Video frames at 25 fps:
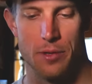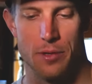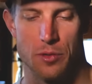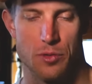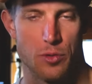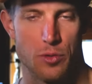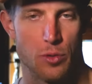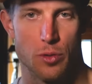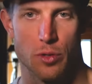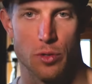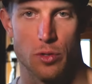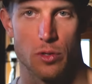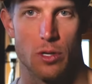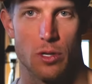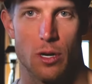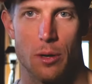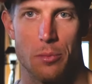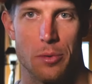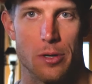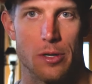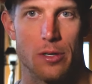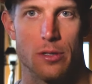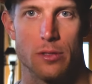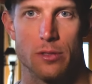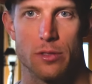but it was 200
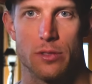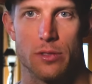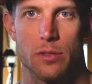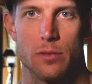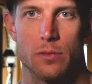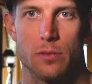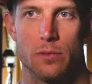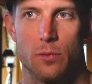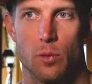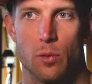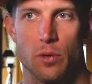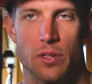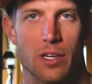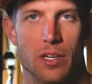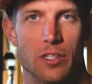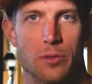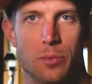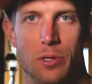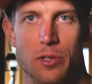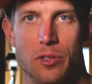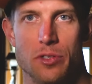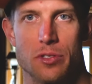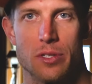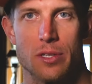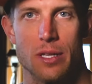kilometers,
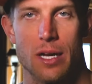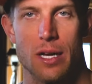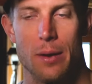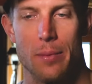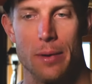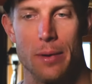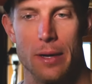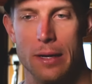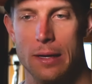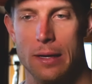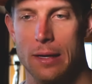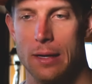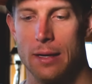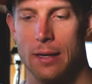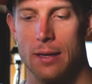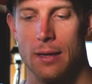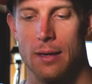4,000 meters of climbing,